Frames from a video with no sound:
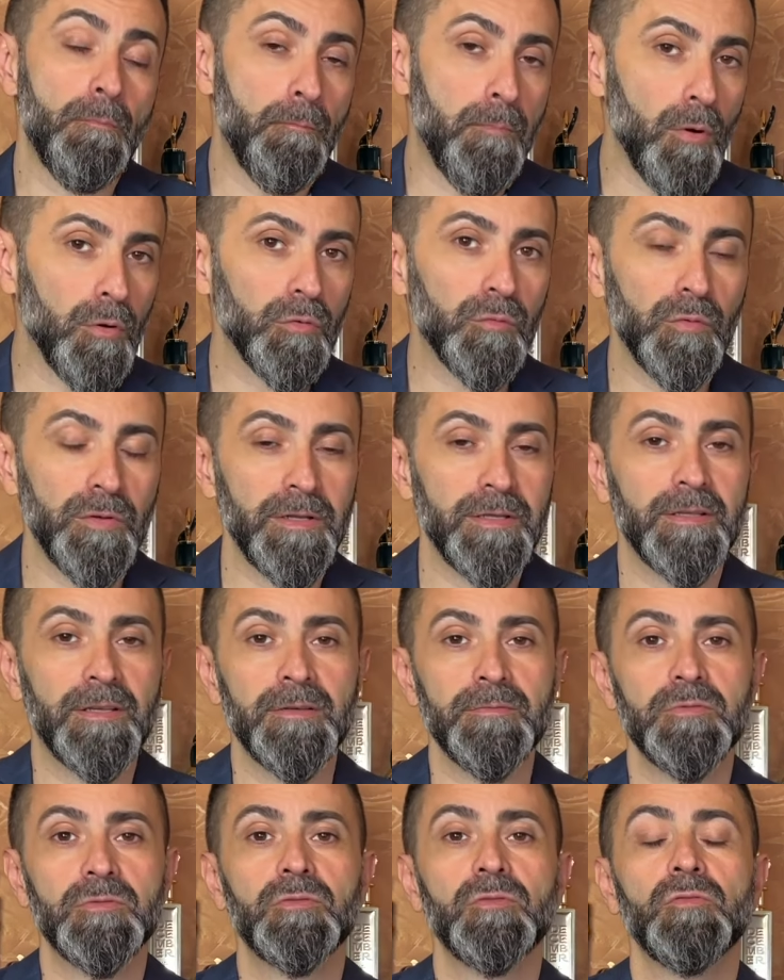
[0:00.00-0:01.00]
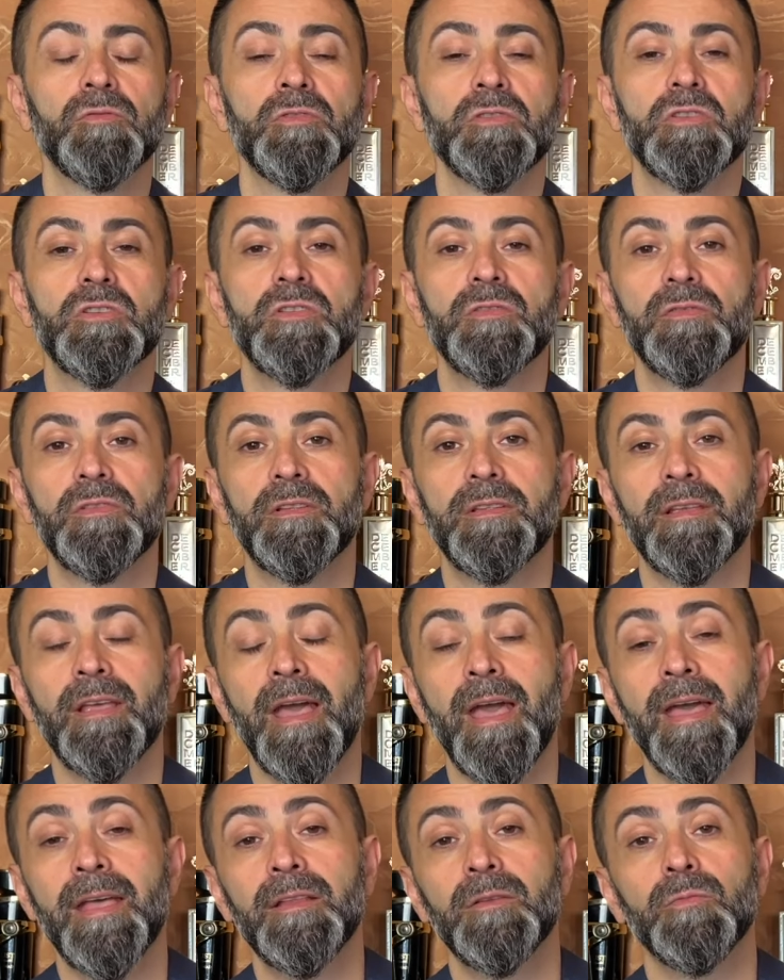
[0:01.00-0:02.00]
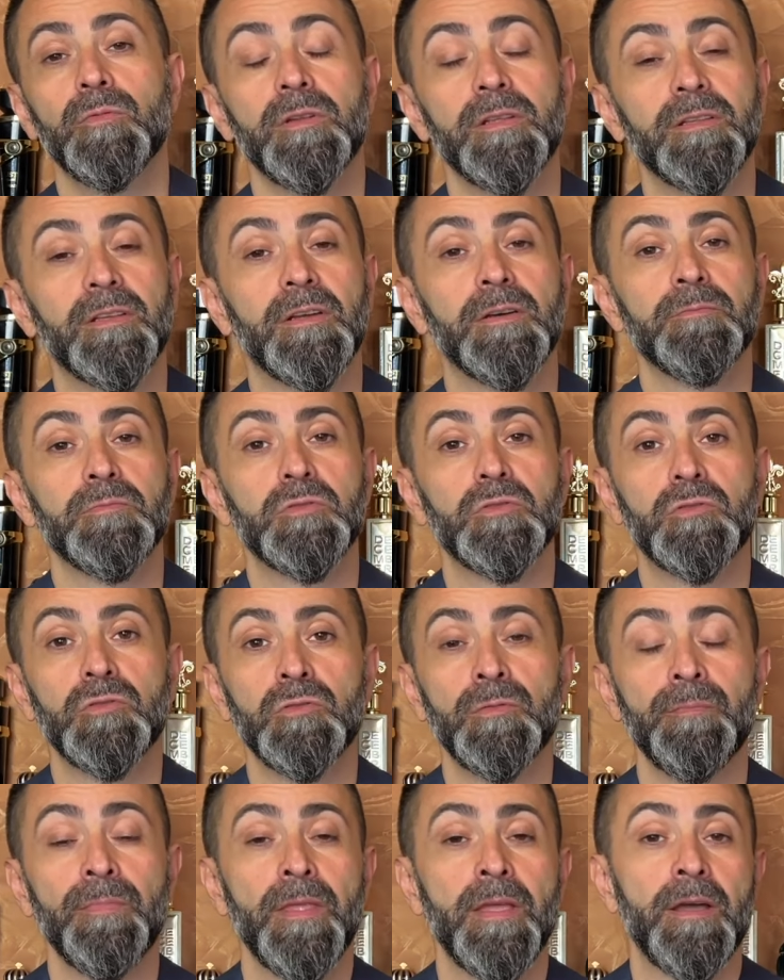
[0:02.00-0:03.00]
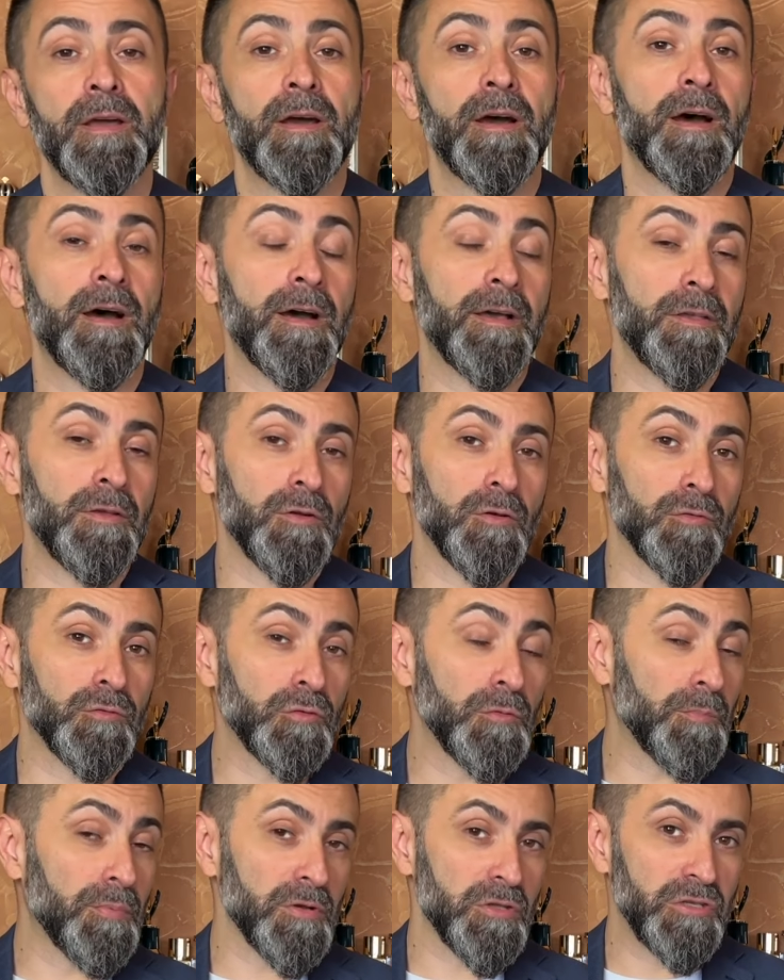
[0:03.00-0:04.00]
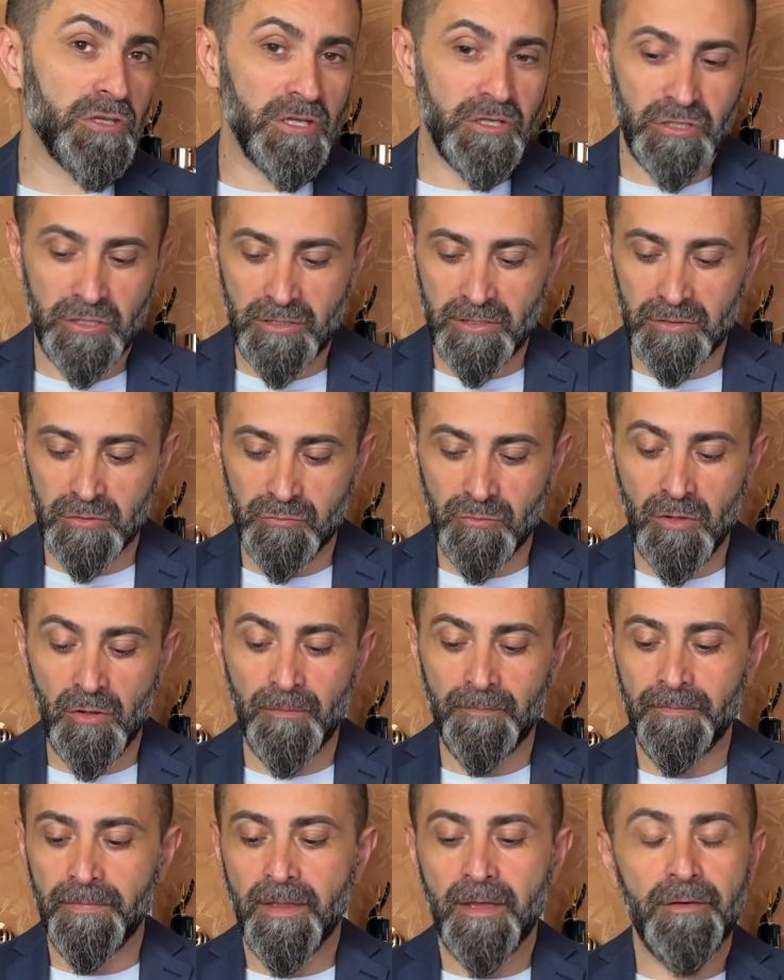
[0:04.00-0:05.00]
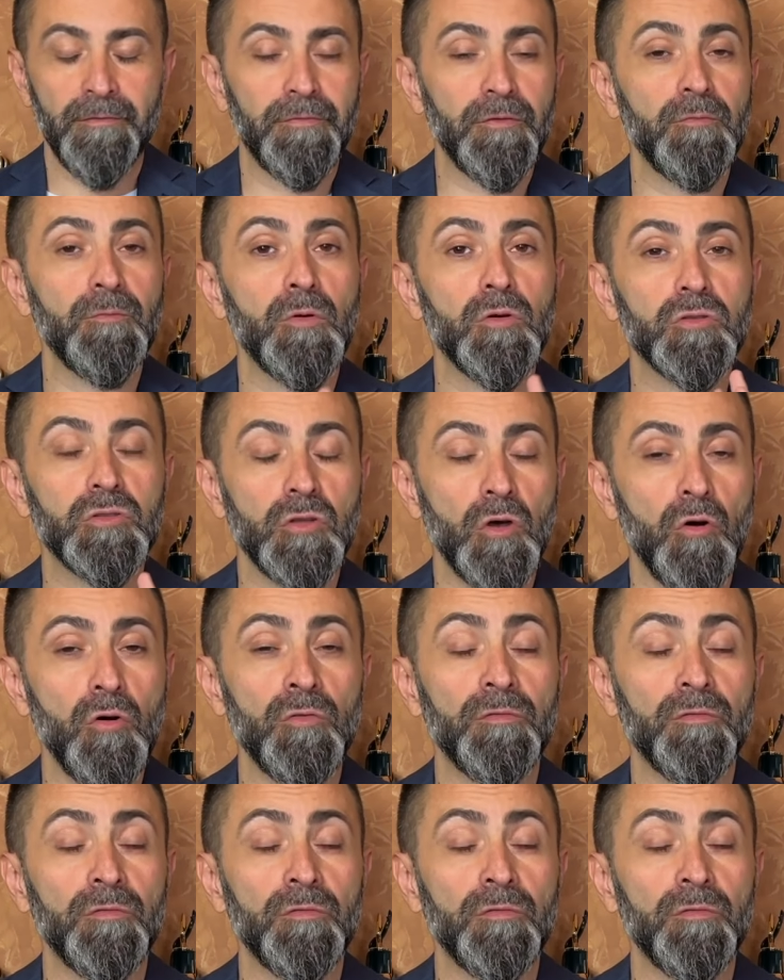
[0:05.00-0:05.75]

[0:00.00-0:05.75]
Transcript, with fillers: both when it comes to longevity and when it comes to uh, you know to projection as well Feel most,